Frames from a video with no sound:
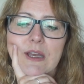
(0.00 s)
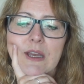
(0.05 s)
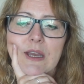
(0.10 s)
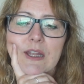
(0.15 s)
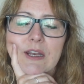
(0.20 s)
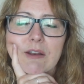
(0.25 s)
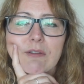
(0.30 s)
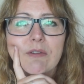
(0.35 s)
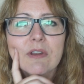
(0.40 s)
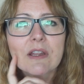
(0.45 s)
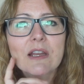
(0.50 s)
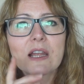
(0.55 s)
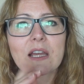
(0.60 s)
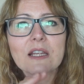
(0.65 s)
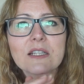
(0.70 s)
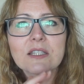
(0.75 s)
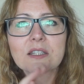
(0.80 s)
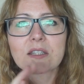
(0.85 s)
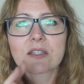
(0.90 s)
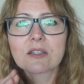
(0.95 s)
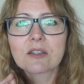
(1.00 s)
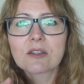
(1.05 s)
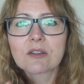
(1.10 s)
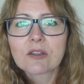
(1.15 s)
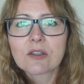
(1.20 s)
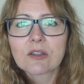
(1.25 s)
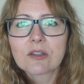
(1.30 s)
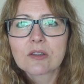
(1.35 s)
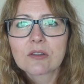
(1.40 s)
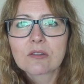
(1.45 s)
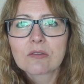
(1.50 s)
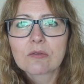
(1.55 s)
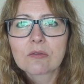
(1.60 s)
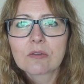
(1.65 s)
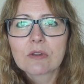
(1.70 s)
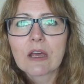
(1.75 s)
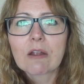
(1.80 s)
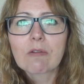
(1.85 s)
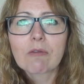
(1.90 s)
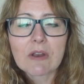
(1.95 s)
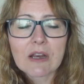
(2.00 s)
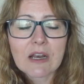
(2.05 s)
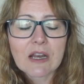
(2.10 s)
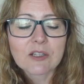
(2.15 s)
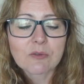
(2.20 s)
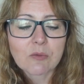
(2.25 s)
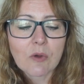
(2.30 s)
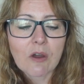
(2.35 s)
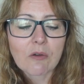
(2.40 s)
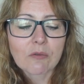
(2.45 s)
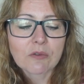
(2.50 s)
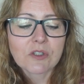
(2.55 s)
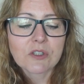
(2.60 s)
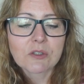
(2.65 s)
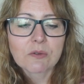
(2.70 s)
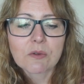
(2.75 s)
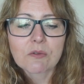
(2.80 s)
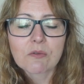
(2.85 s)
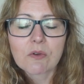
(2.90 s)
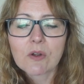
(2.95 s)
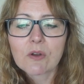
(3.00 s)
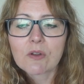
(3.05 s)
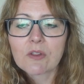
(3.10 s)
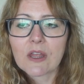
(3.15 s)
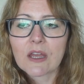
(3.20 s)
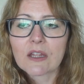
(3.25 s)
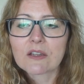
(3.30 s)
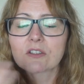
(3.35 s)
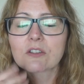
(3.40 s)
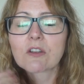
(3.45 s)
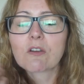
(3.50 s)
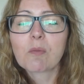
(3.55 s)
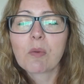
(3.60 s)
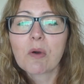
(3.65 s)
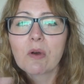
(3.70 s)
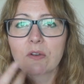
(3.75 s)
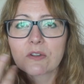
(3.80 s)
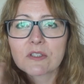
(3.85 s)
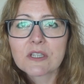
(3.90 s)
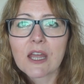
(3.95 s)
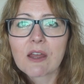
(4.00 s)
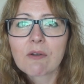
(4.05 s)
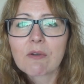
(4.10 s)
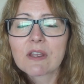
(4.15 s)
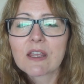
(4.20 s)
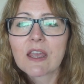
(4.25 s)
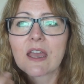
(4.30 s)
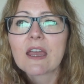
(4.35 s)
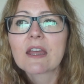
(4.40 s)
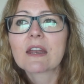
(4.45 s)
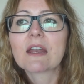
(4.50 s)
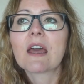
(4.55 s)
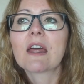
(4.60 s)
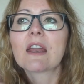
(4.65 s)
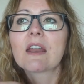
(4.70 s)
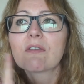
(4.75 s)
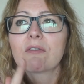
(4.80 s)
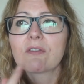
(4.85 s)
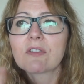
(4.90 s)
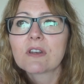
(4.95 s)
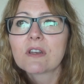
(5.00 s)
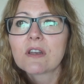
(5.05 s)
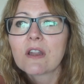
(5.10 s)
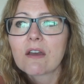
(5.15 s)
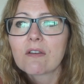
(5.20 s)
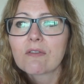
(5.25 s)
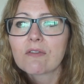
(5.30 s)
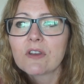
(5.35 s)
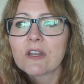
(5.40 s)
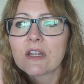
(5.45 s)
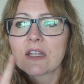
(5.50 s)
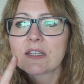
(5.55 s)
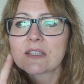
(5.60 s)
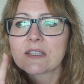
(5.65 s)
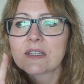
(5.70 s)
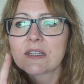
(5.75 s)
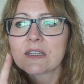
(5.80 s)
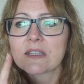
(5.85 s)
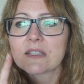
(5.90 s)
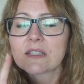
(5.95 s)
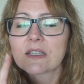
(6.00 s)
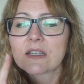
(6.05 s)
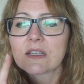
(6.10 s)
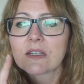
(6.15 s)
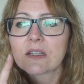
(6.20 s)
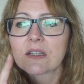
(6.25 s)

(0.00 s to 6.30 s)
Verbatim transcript: and I realised I realised what I was doing wrong then. So I've pulled it out again and I've, I've knitted